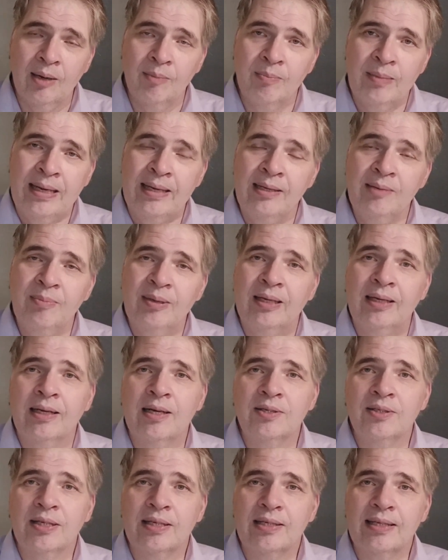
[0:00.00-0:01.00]
mainly
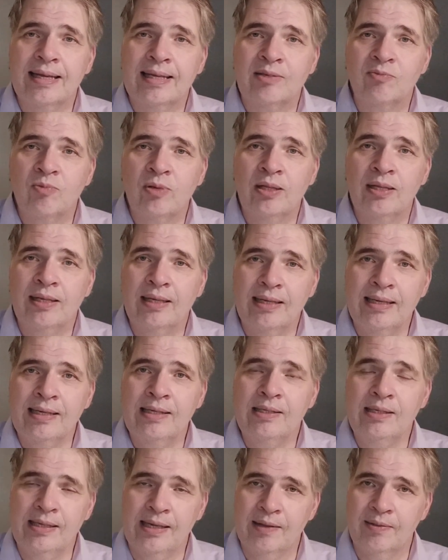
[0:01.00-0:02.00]
because it's really
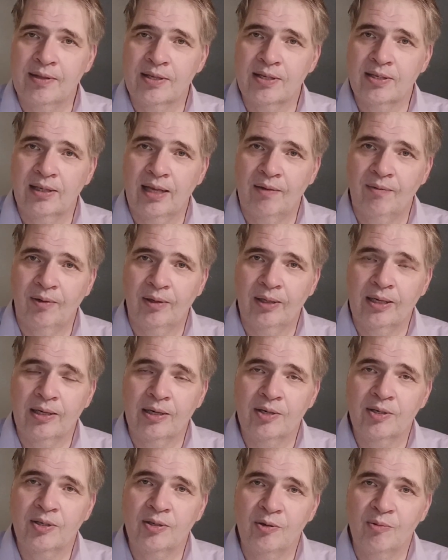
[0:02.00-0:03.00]
easy at this level
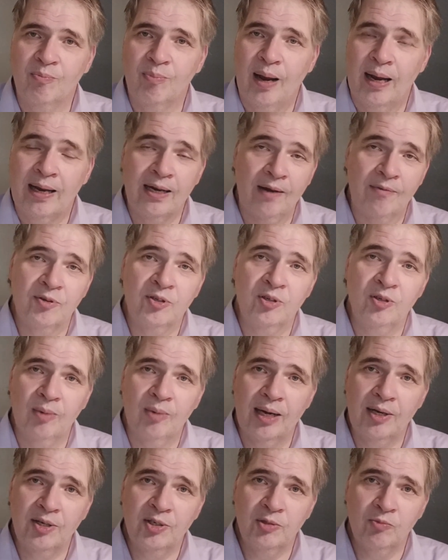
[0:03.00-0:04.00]
here to bite off too
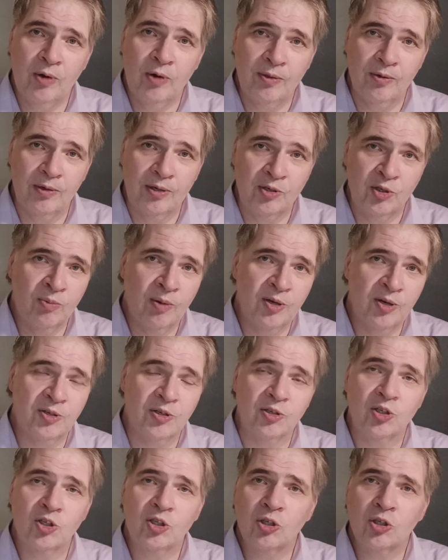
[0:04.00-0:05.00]
much, whether too much
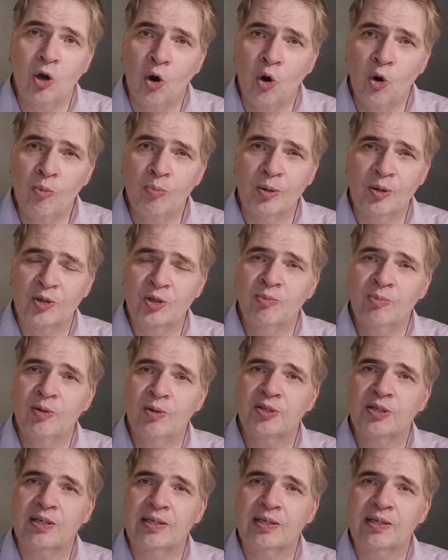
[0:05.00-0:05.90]
in scope or too much in